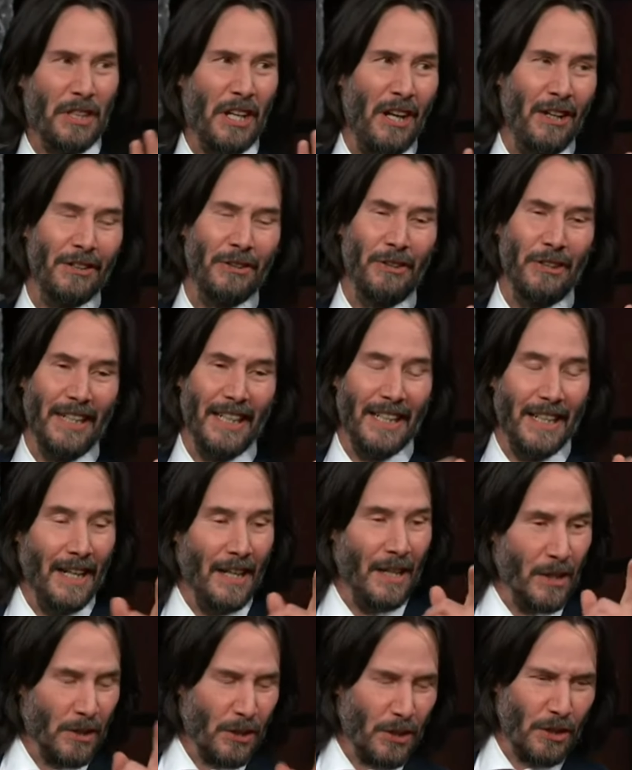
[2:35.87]
was hungry.
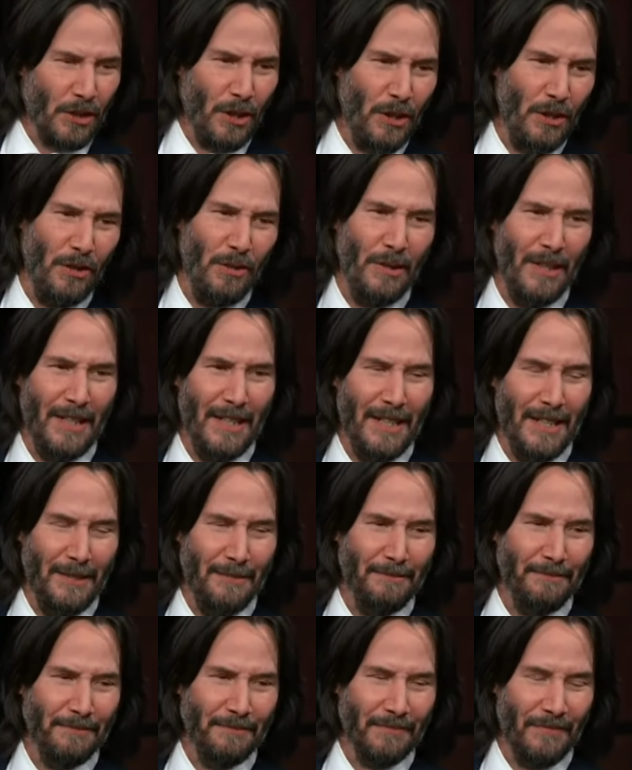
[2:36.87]
So, um,